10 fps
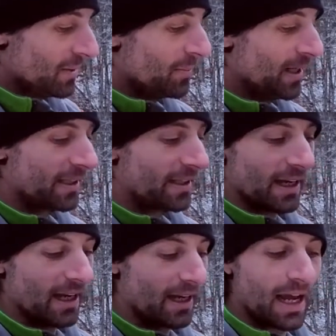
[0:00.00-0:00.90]
but
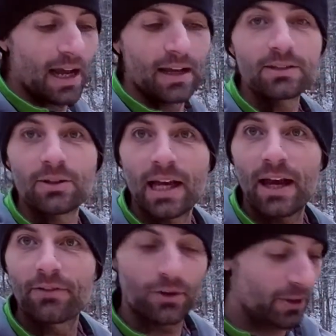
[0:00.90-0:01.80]
yeah, so you
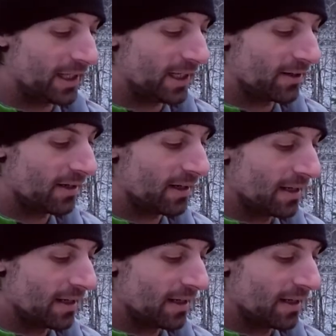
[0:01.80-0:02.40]
have the grid here.